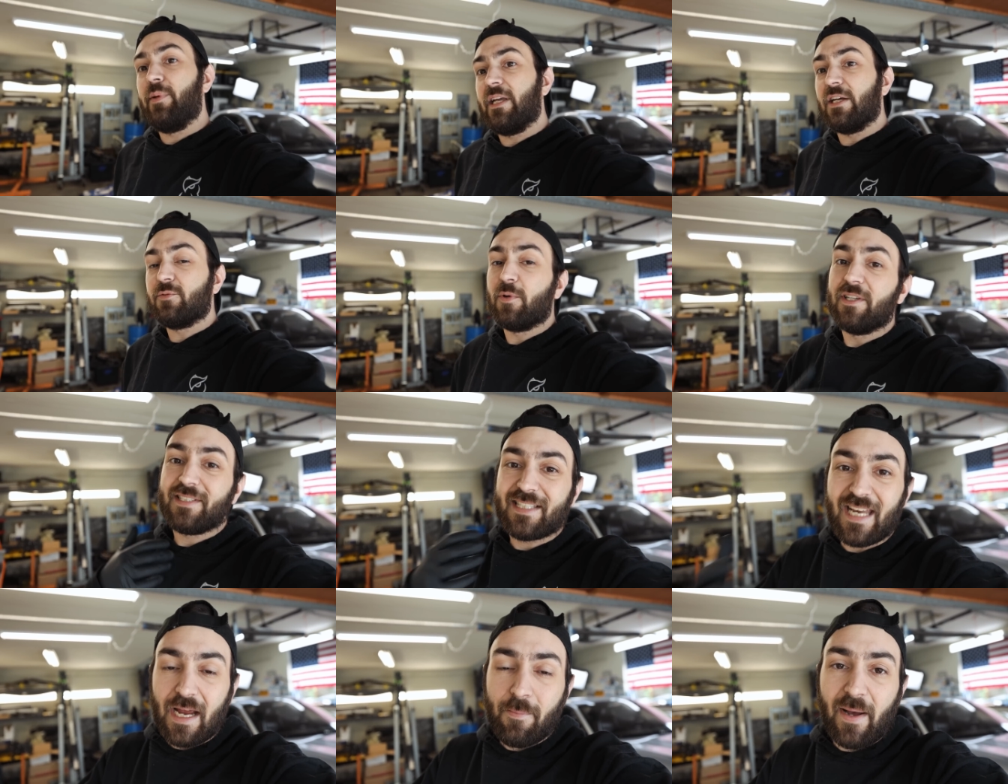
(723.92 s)
because we're on
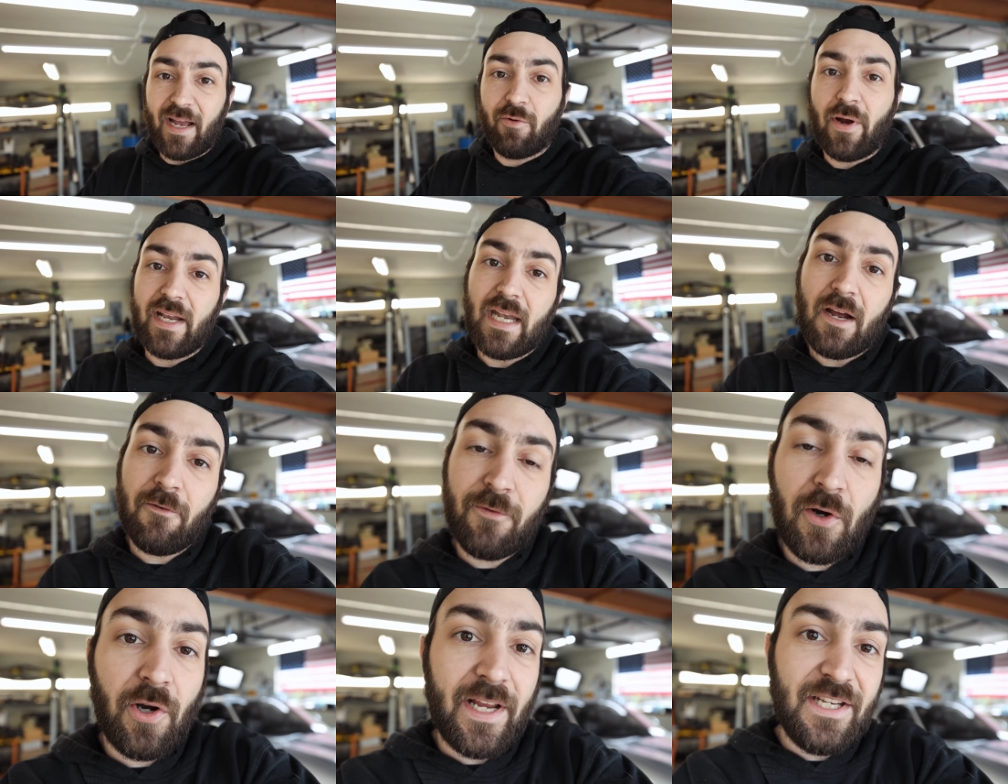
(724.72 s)
standby right now
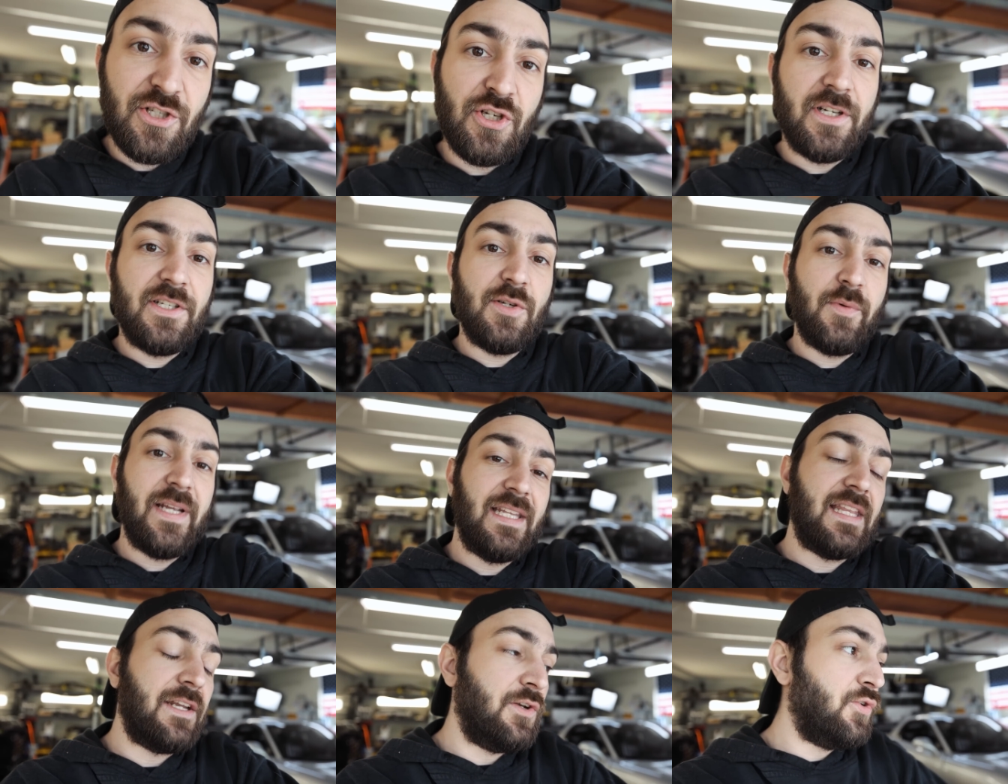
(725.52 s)
for our engine until we
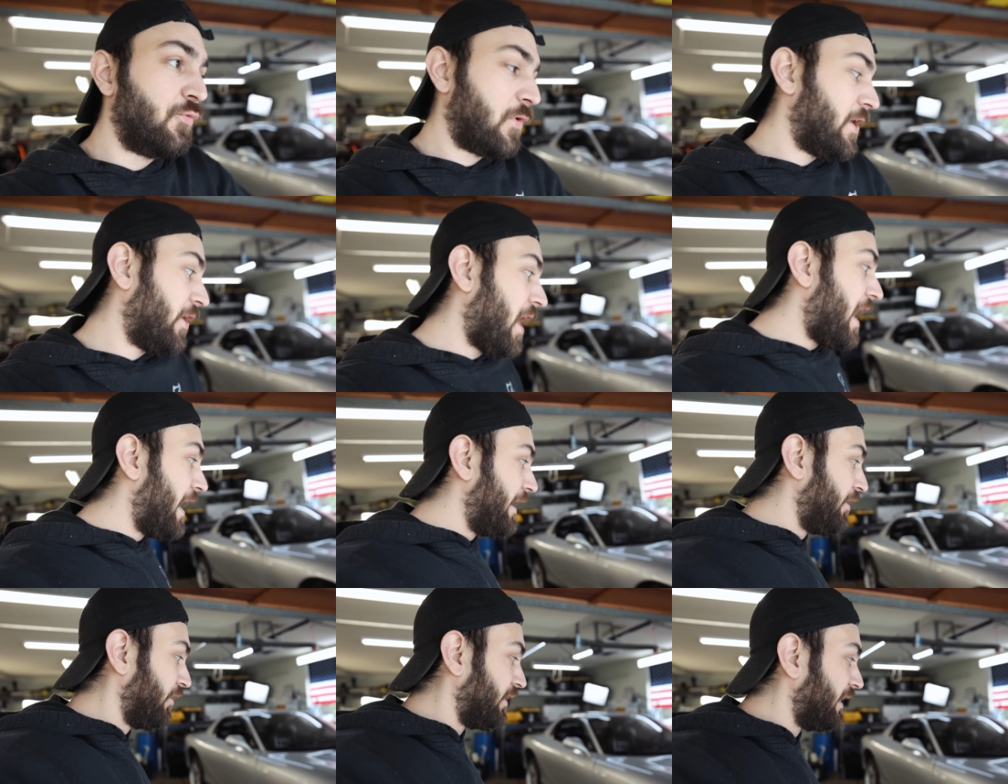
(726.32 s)
get that new rear
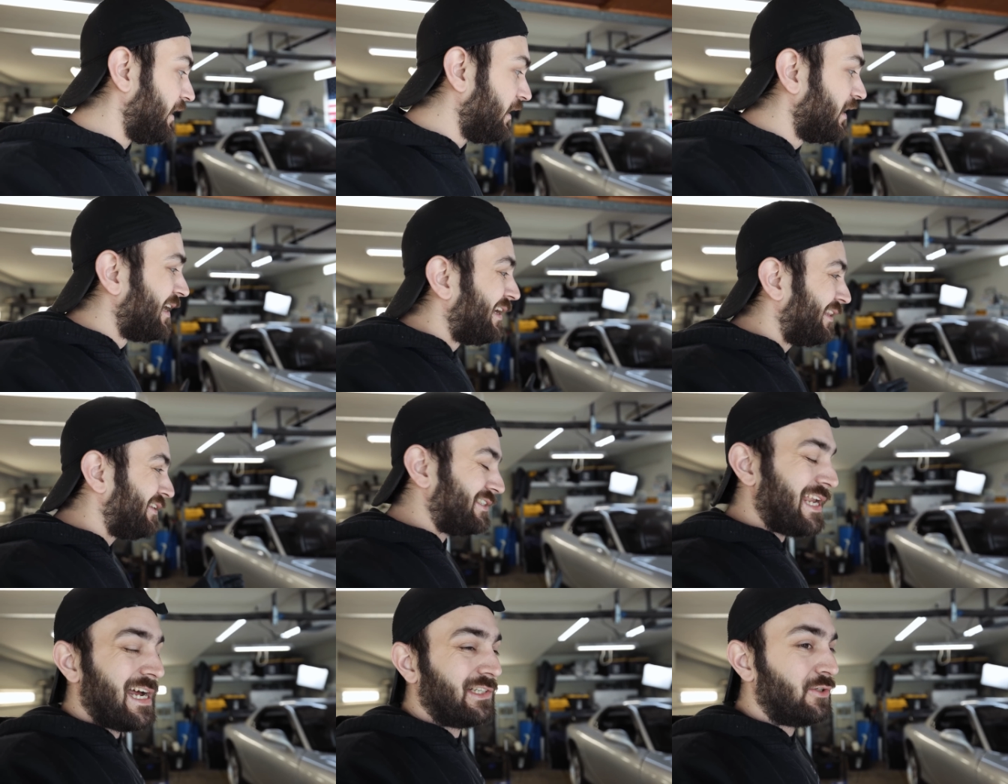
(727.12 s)
iron in,
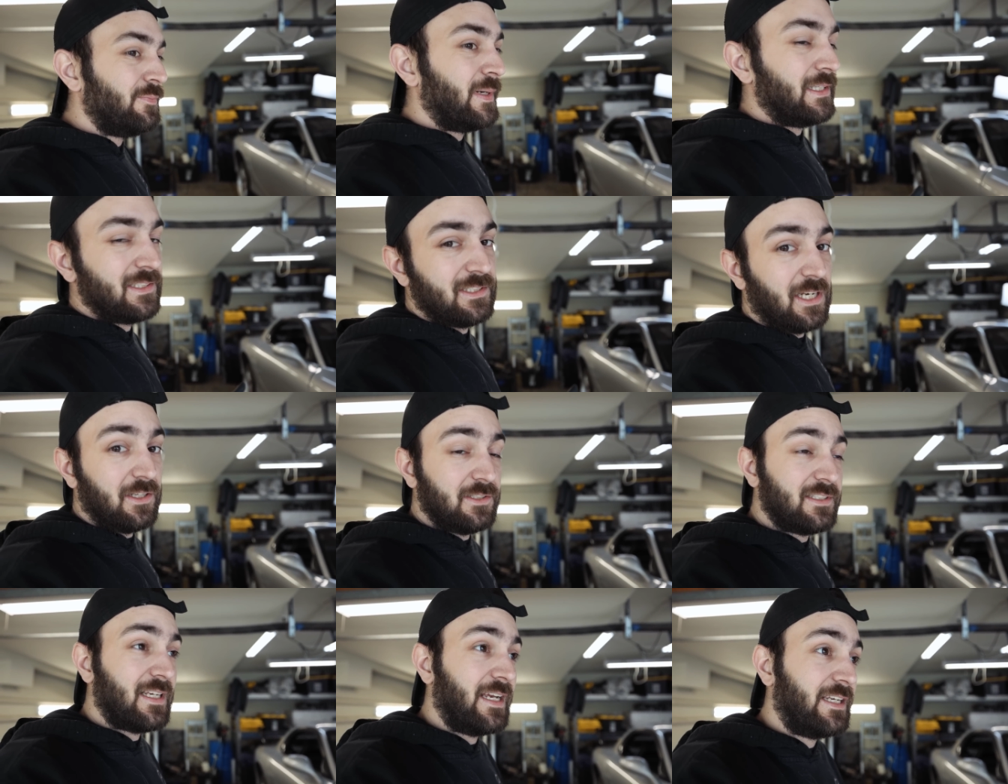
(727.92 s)
there's not too much
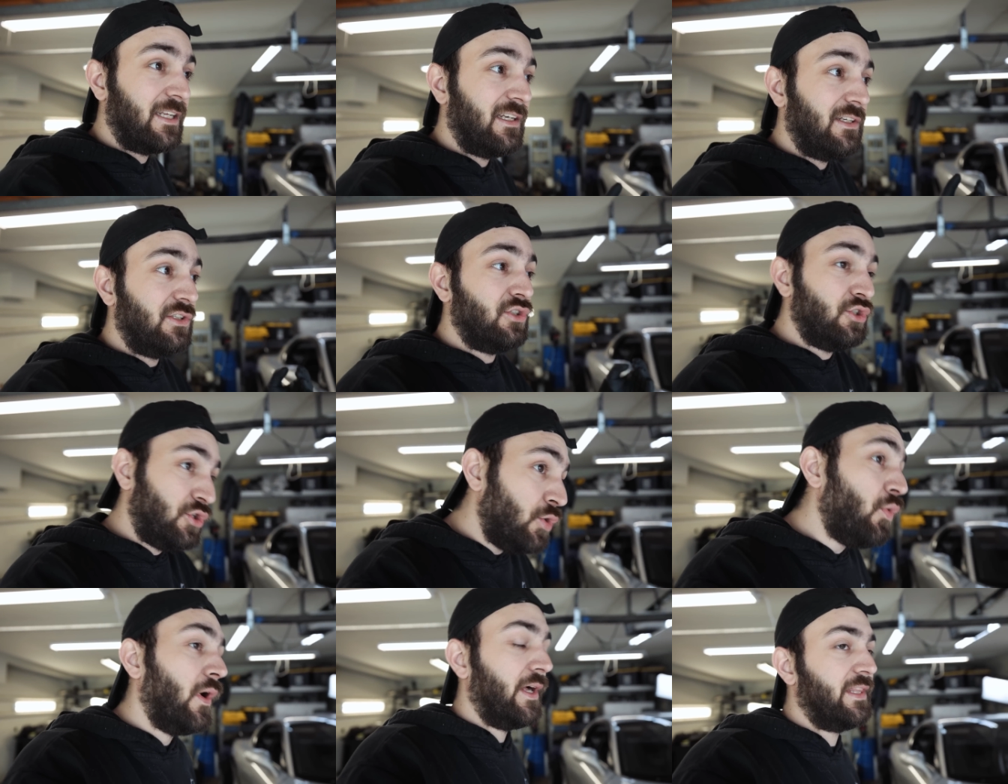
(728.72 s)
else I can
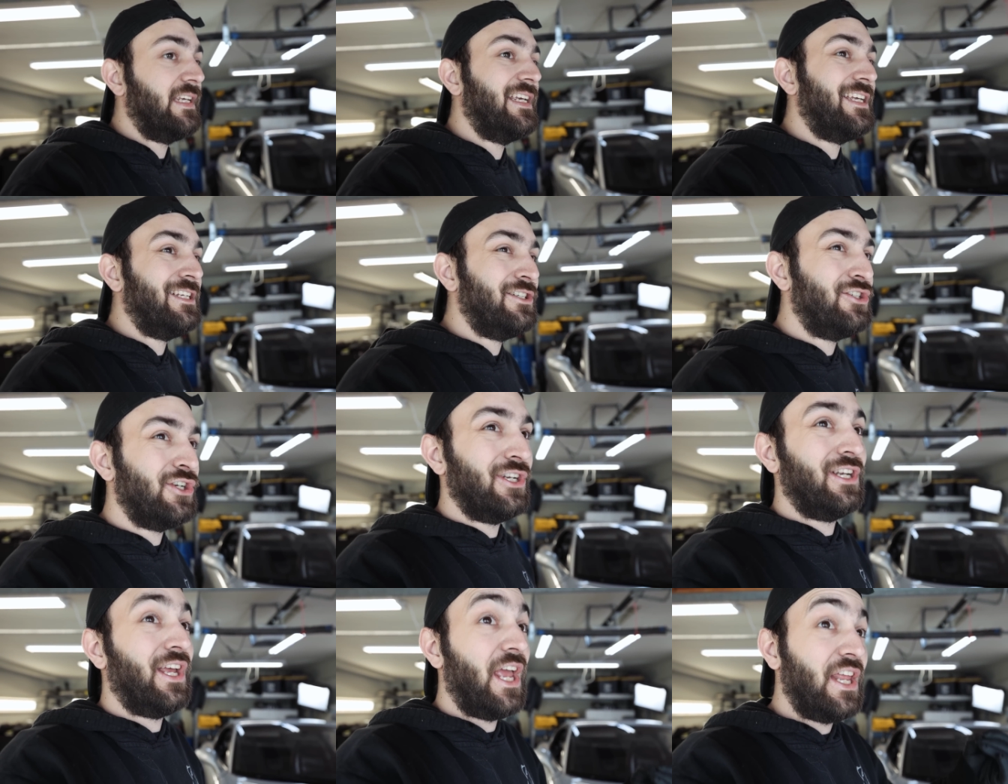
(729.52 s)
do on the
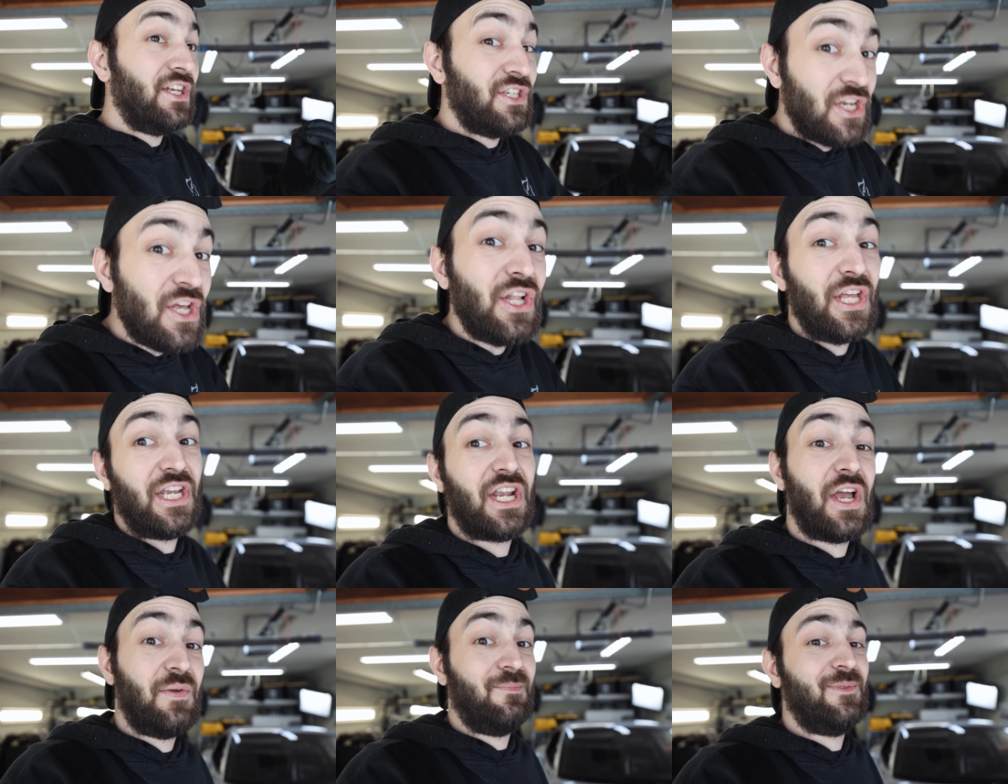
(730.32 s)
engine until
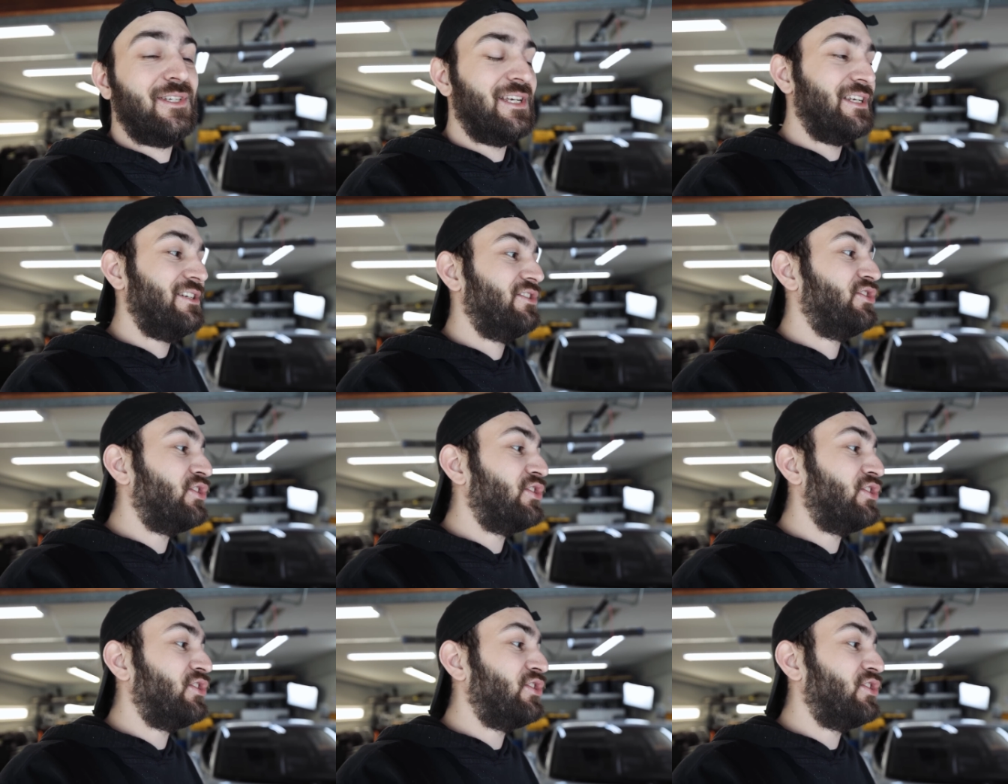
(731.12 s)
it comes in.